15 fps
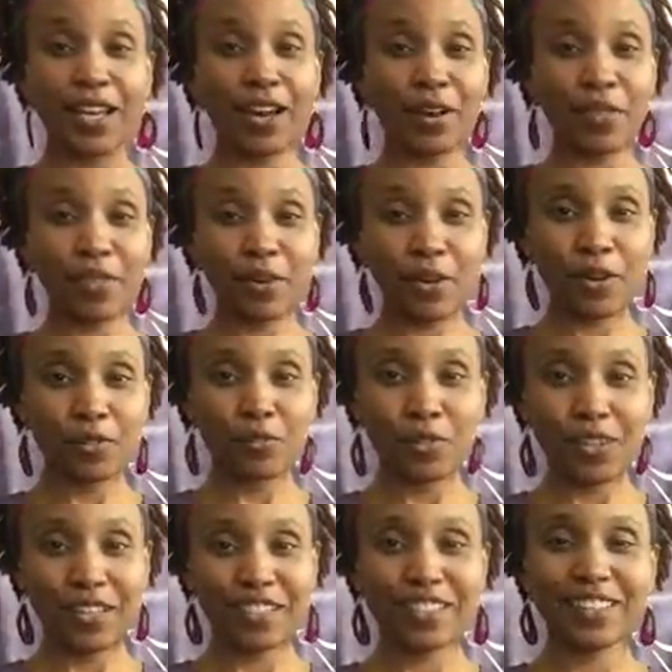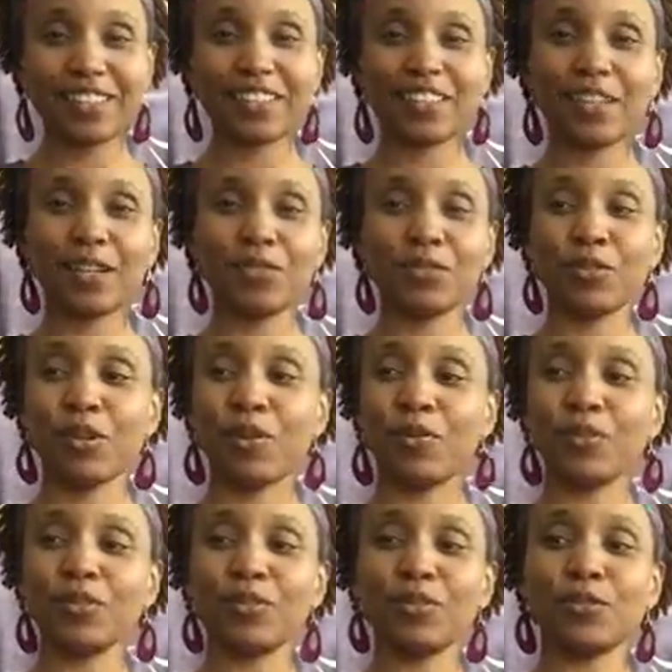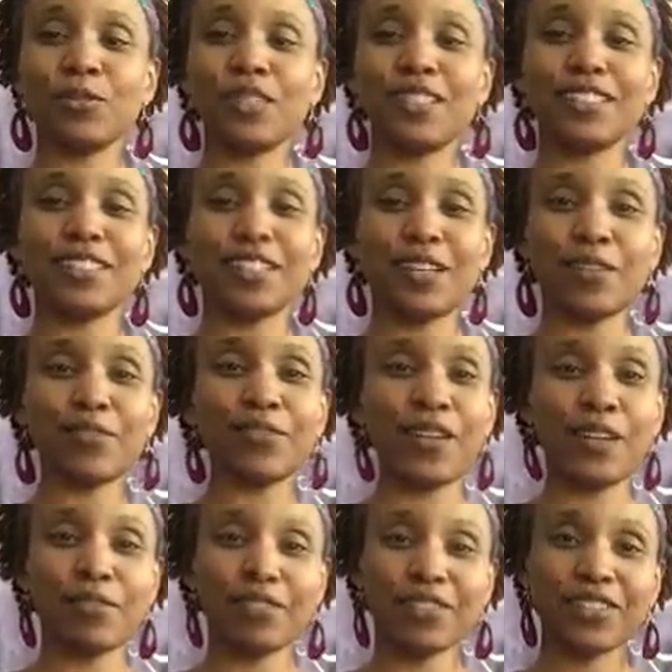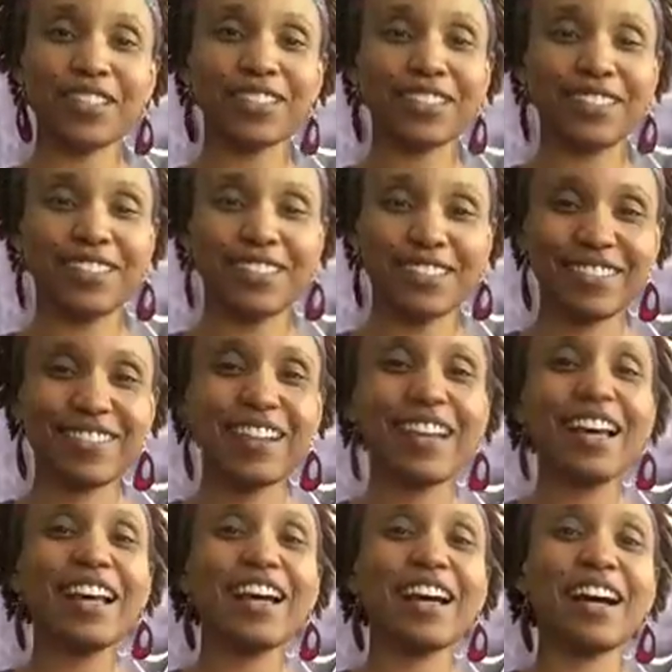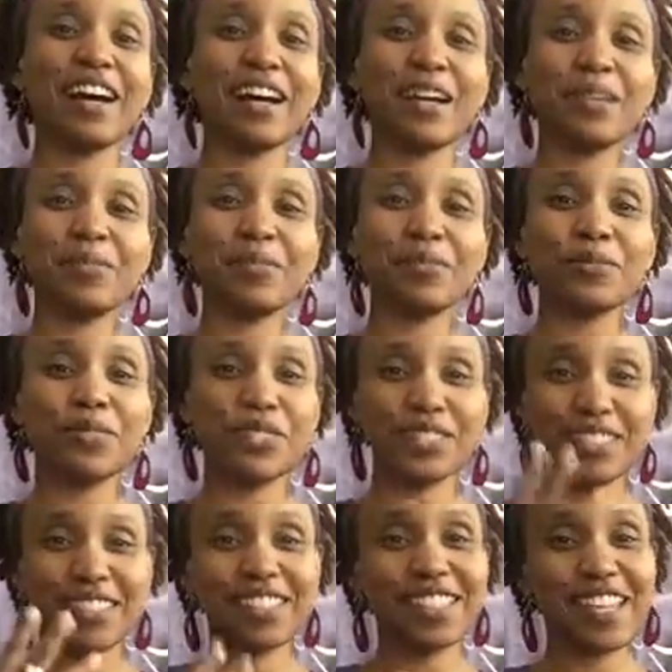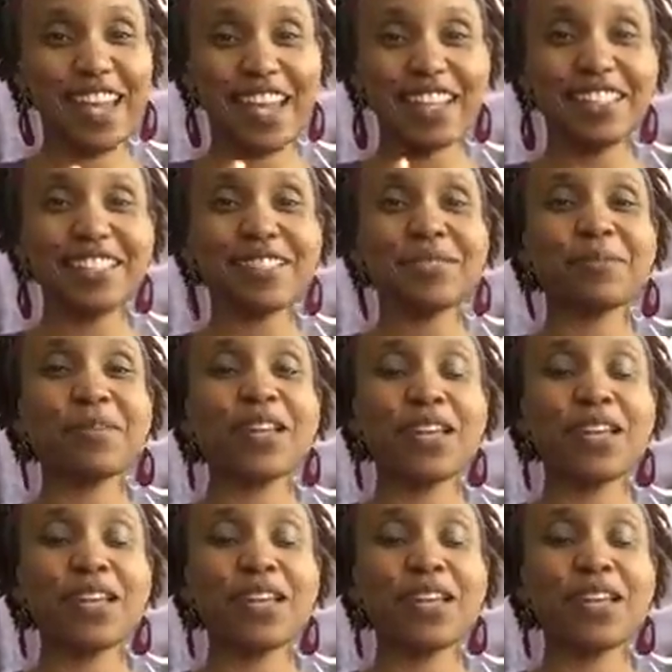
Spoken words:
Our third one that we'll go into is a favorite, which is taste.